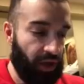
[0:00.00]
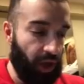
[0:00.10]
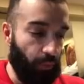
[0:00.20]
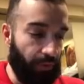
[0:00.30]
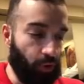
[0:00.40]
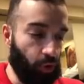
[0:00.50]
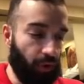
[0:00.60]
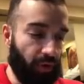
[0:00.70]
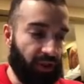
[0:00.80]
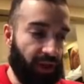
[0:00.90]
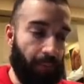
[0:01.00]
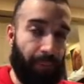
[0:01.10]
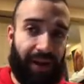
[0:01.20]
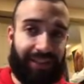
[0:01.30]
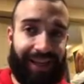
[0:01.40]
A Redoer, which is going to
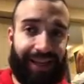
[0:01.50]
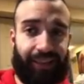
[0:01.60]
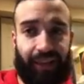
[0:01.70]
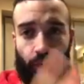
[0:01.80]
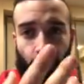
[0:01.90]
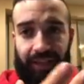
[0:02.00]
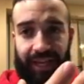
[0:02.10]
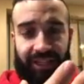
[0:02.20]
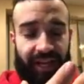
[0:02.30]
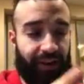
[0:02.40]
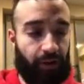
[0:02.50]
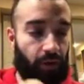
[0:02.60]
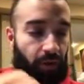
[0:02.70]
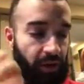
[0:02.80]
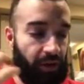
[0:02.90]
bounce anything slash
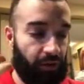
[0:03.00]
Denko.